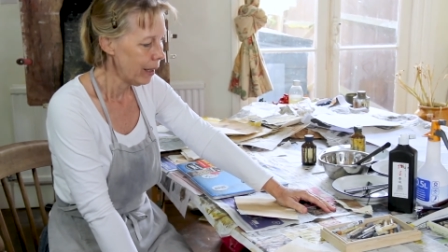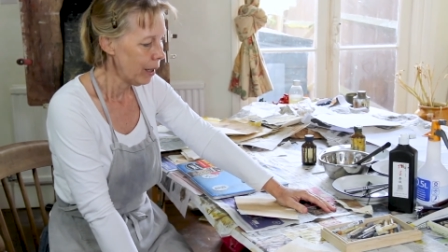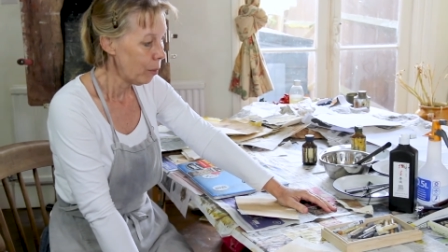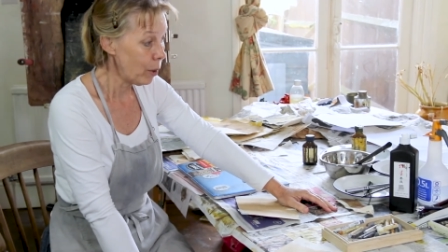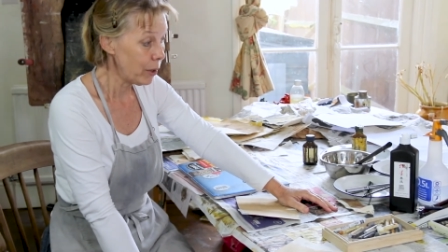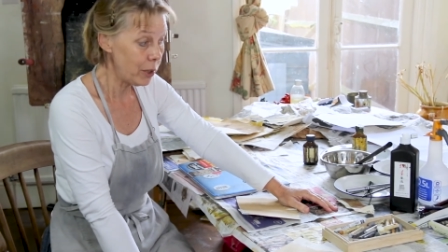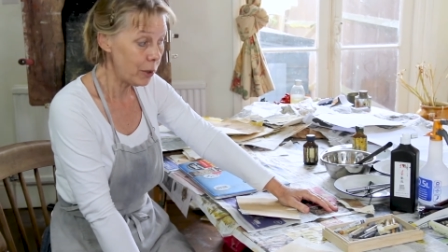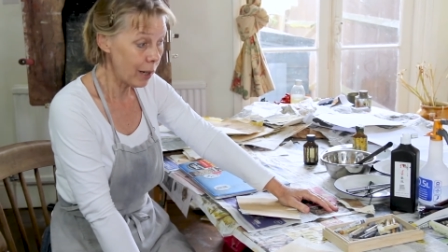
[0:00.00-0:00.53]

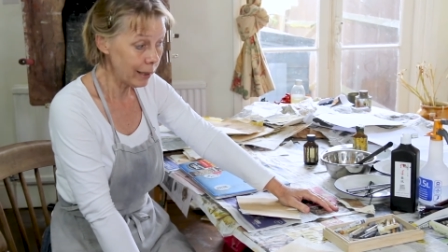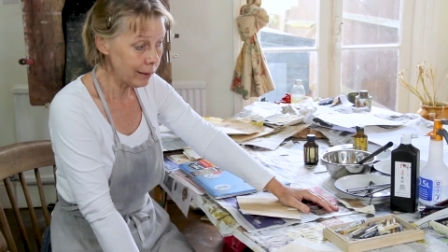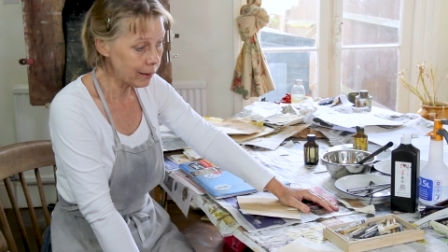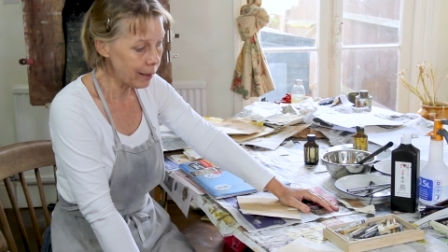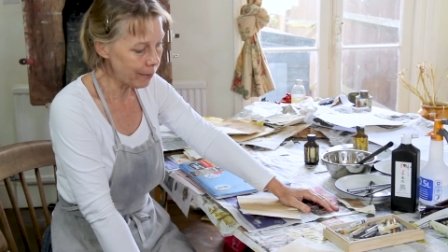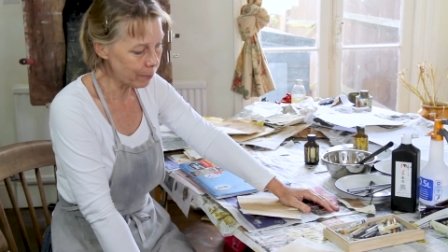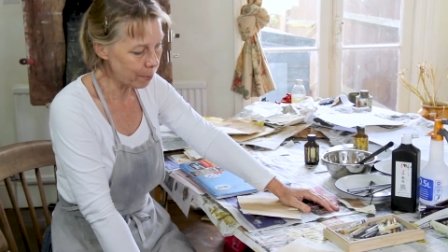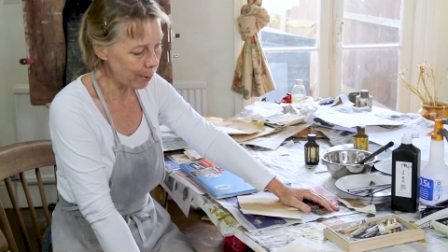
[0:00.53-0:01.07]
What are you
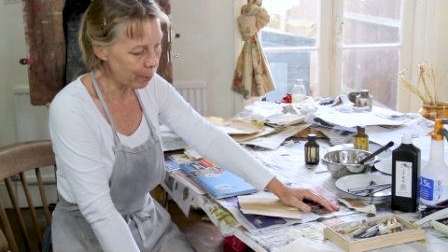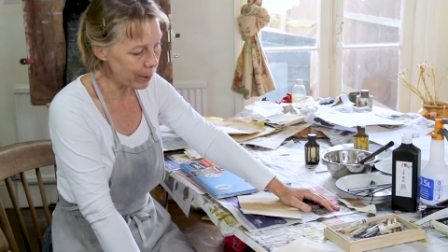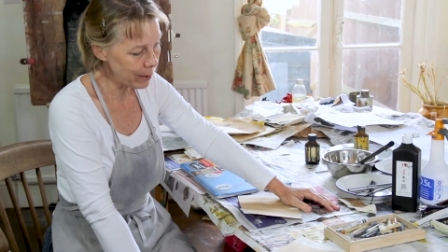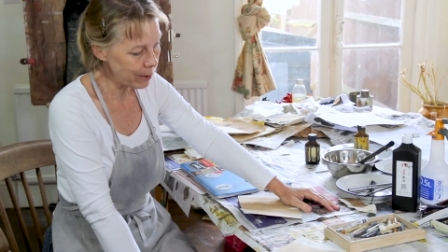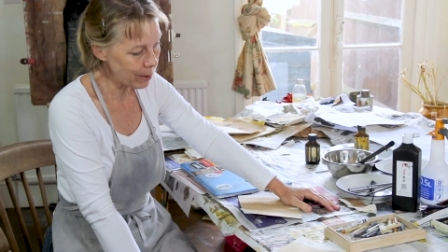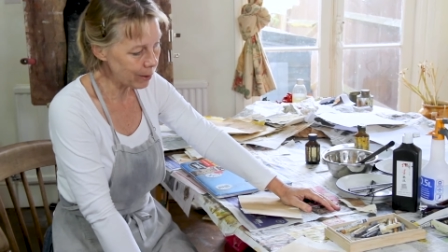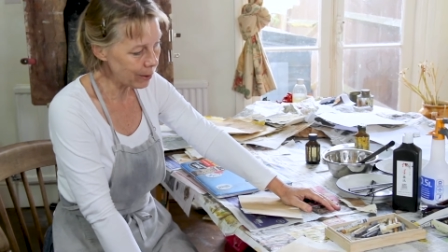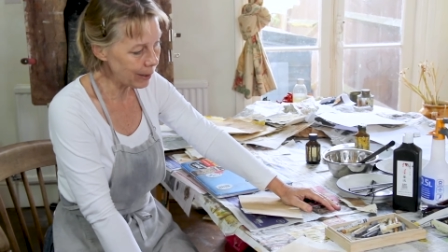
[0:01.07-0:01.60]
uncomfortable with?
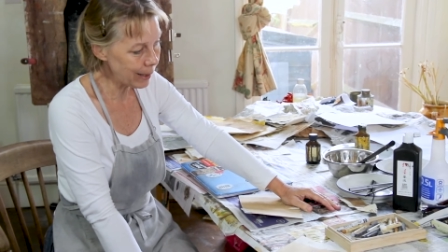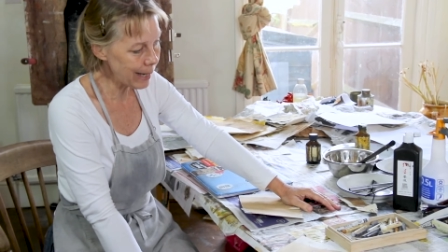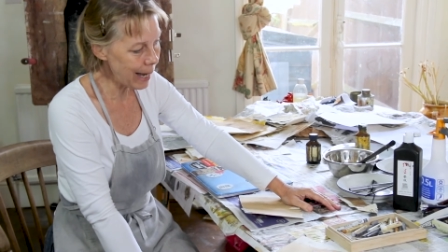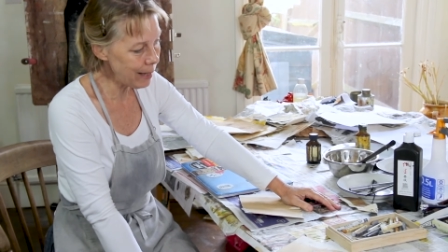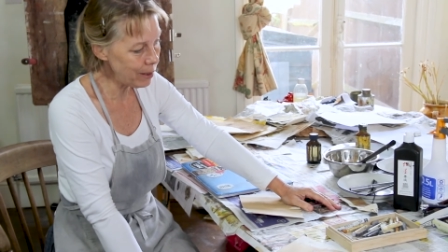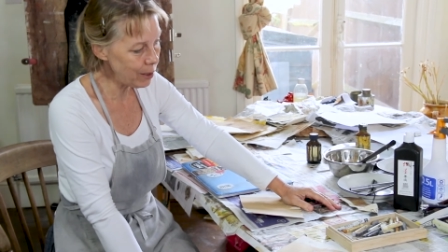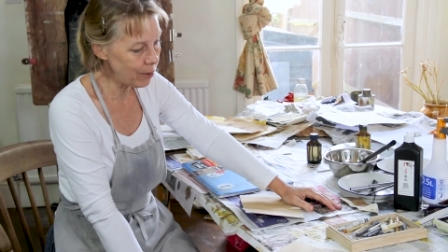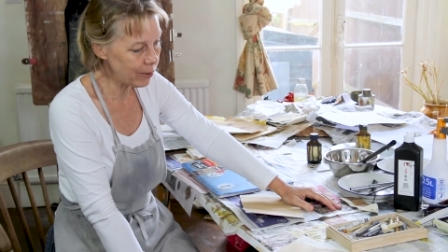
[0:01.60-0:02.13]
You can
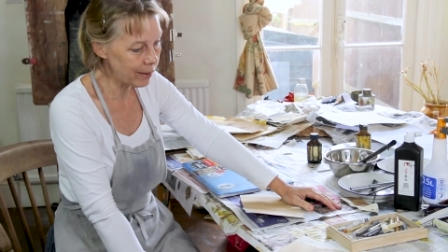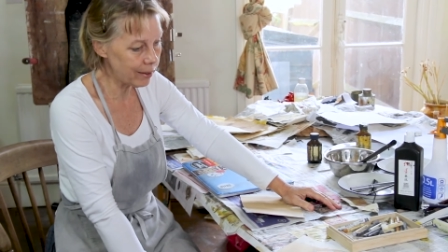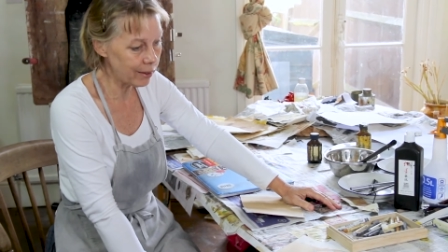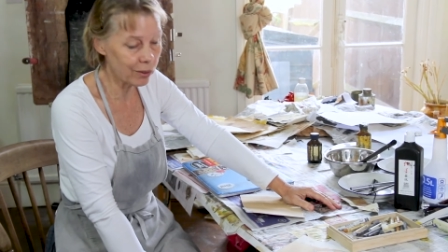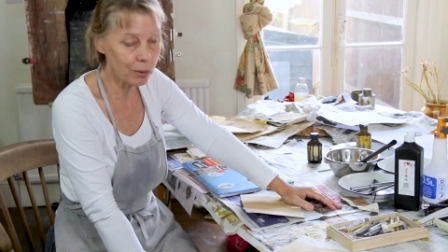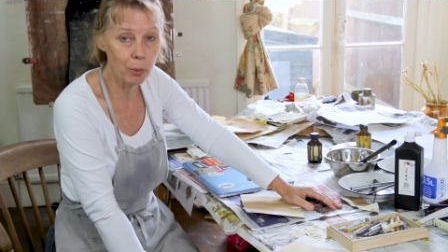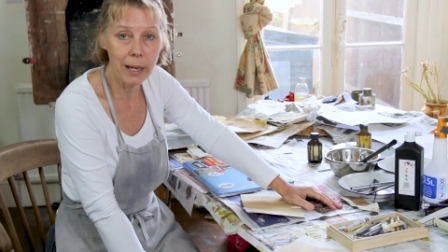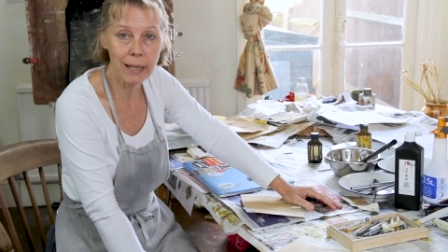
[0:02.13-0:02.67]
again use it
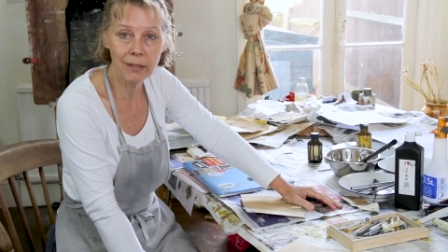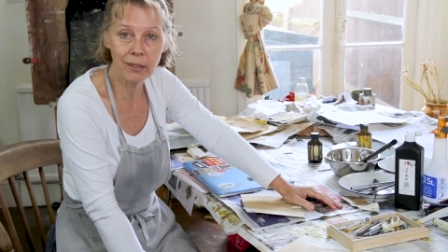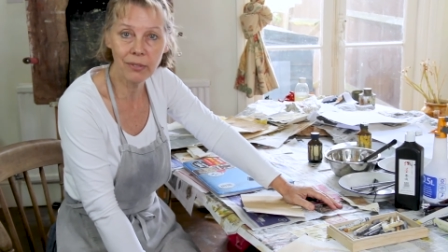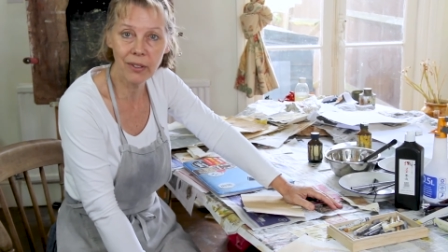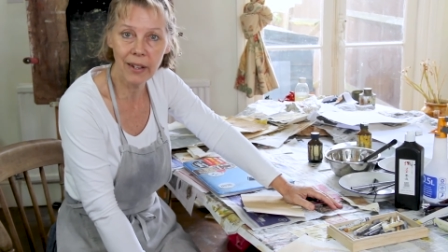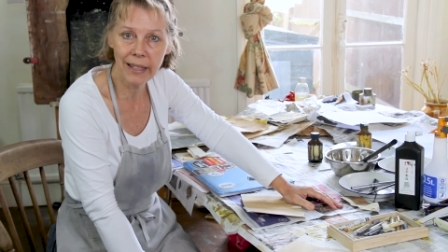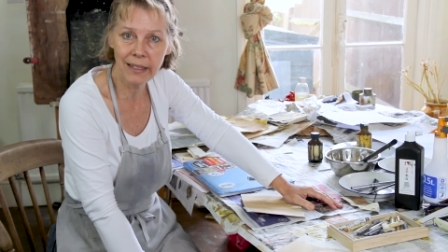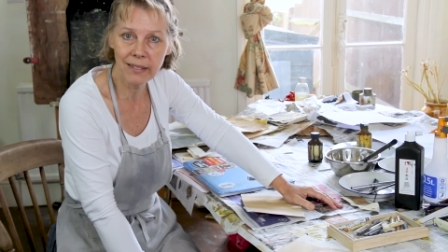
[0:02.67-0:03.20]
as a way to
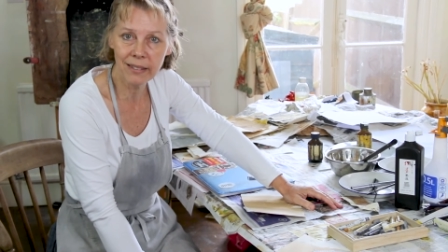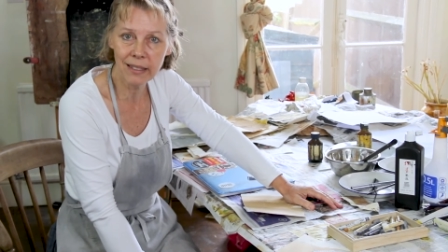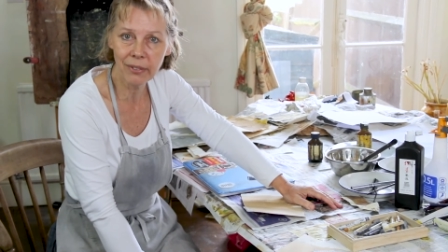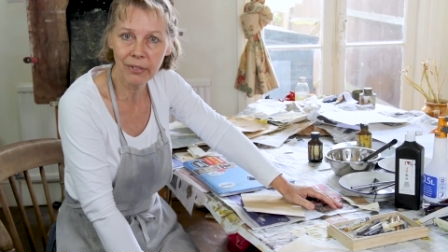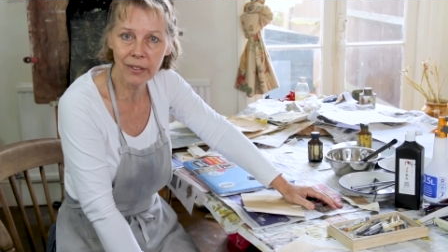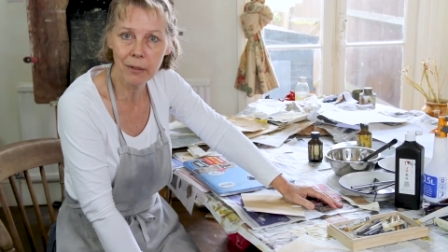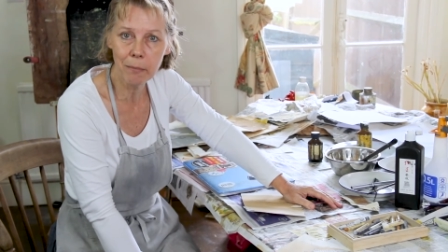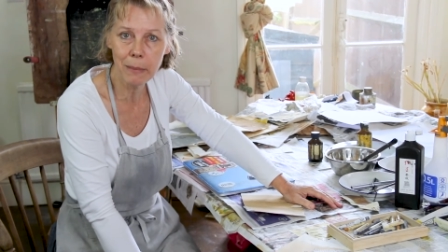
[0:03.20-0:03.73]
find
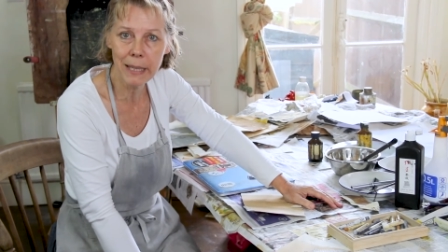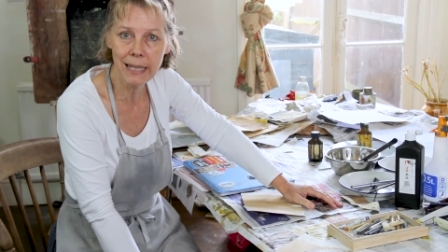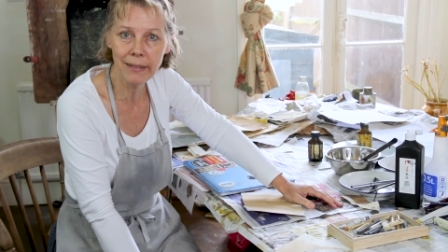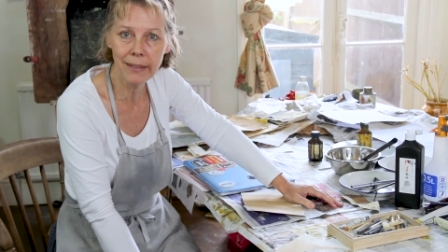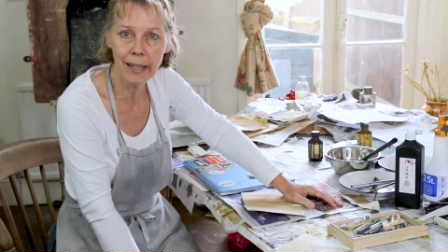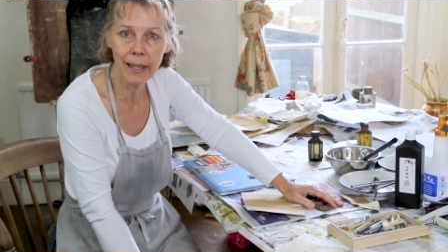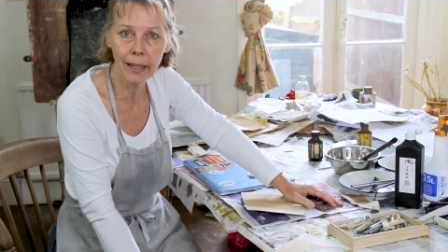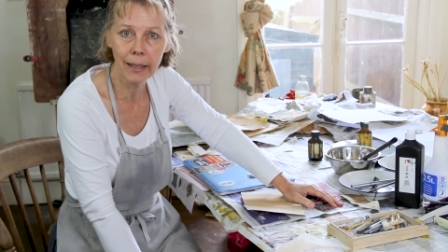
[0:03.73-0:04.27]
different
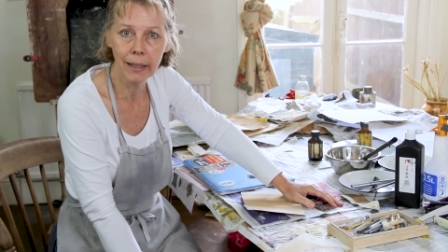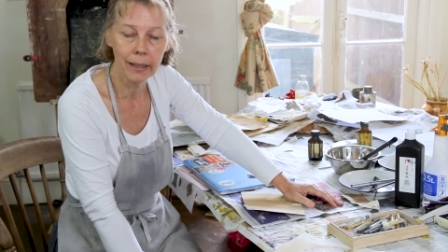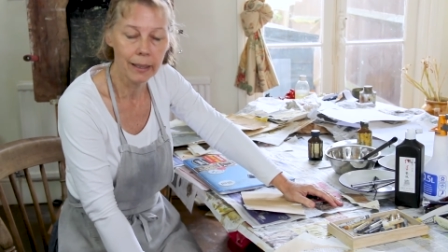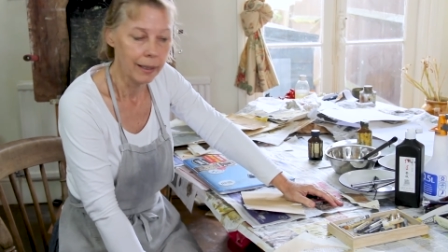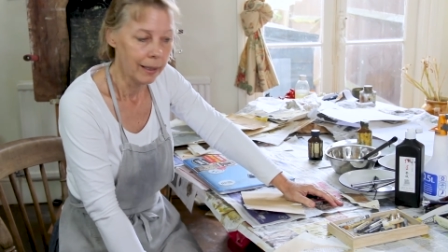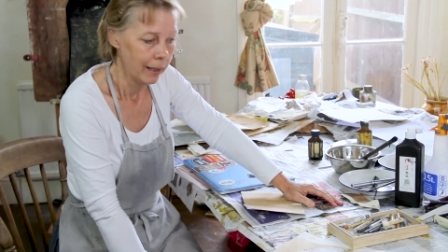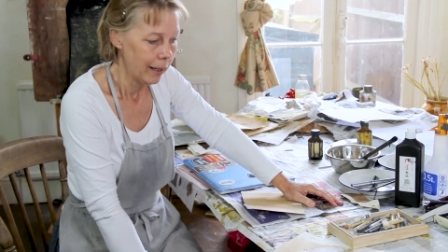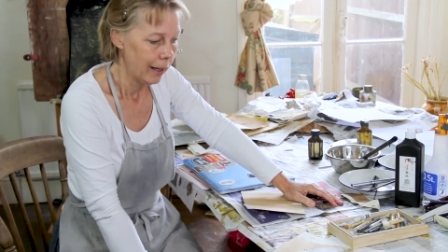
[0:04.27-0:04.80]
media
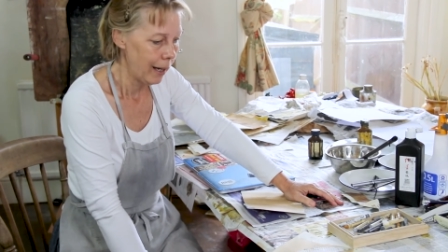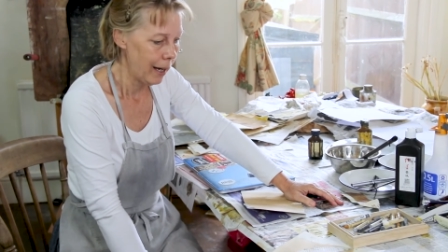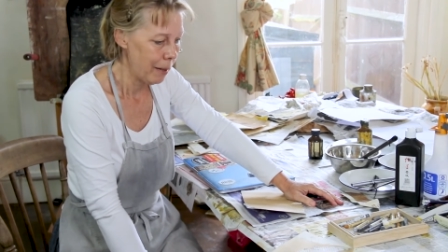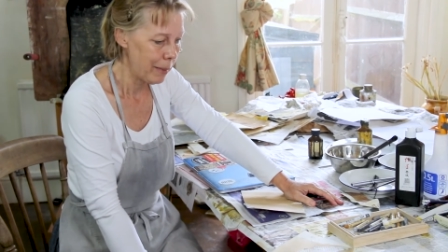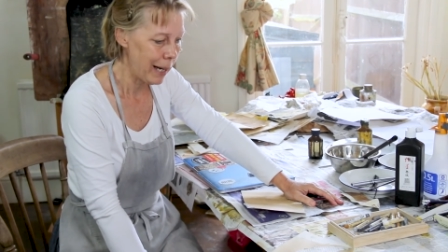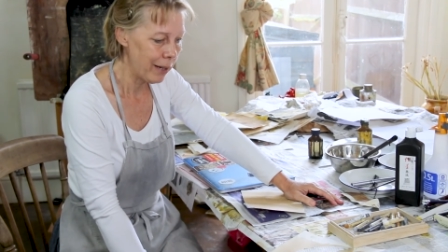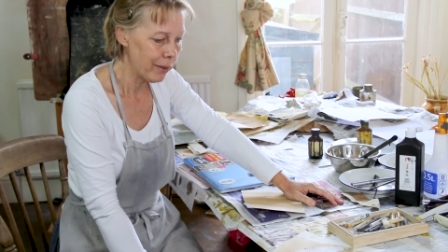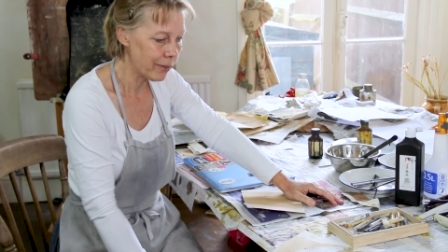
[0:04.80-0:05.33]

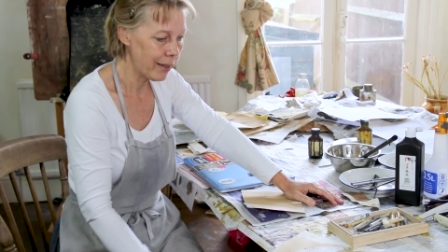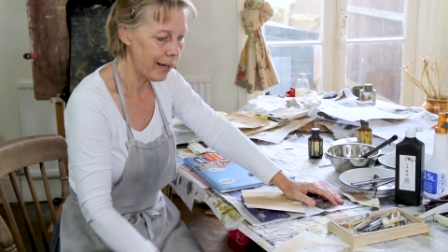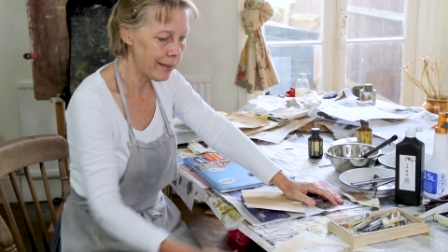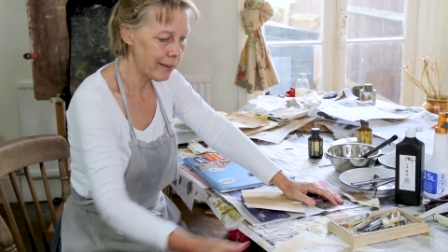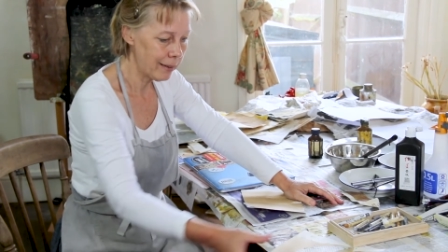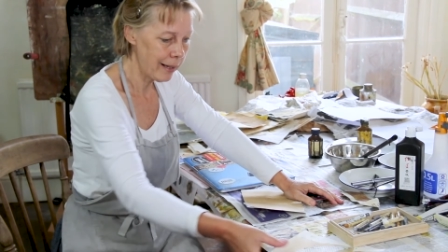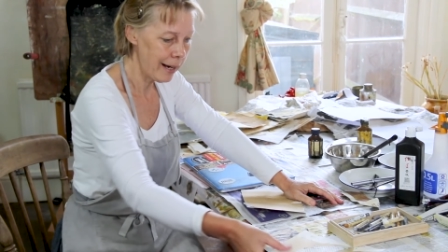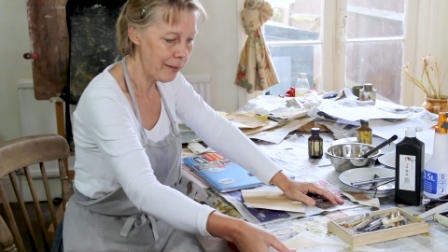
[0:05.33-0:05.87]
outside
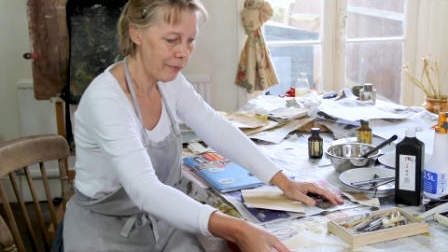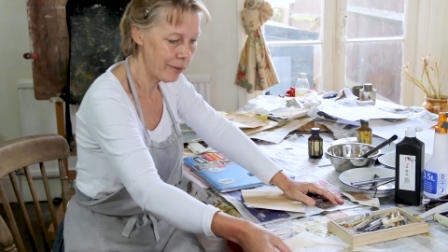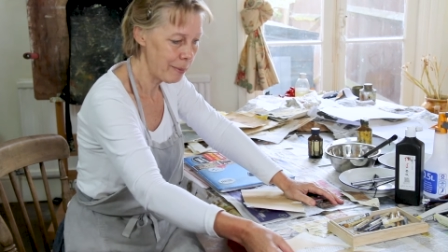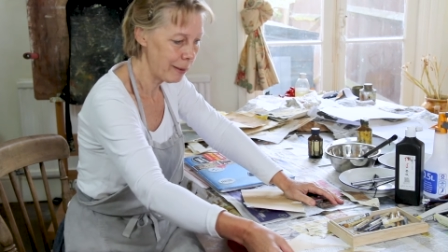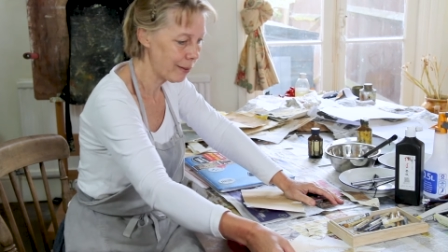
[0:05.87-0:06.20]
the life room.